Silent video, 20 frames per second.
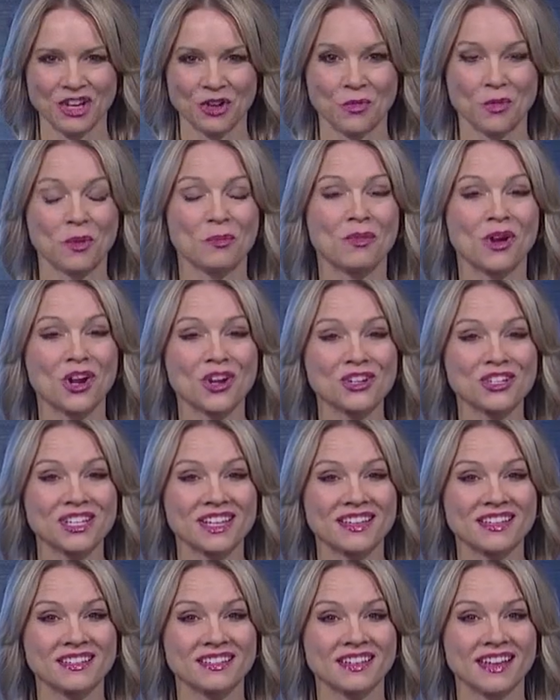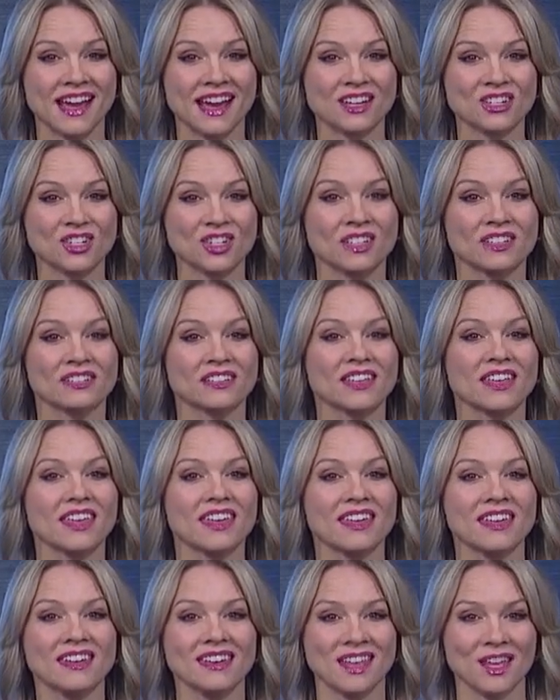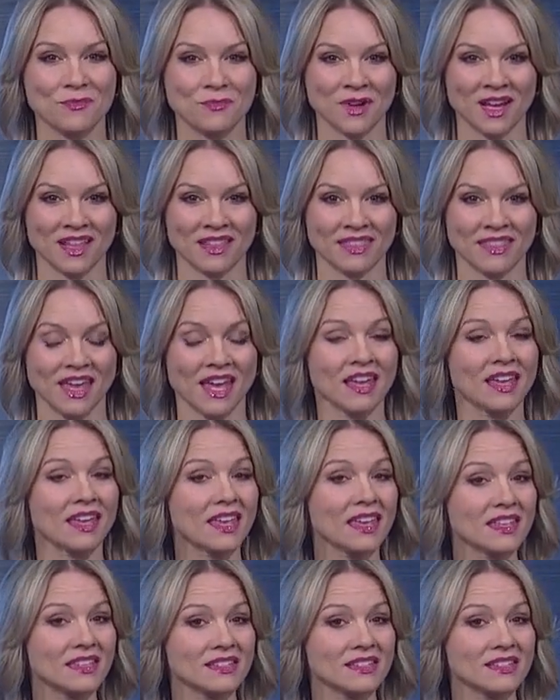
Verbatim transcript: Well, March is National Kidney Month, and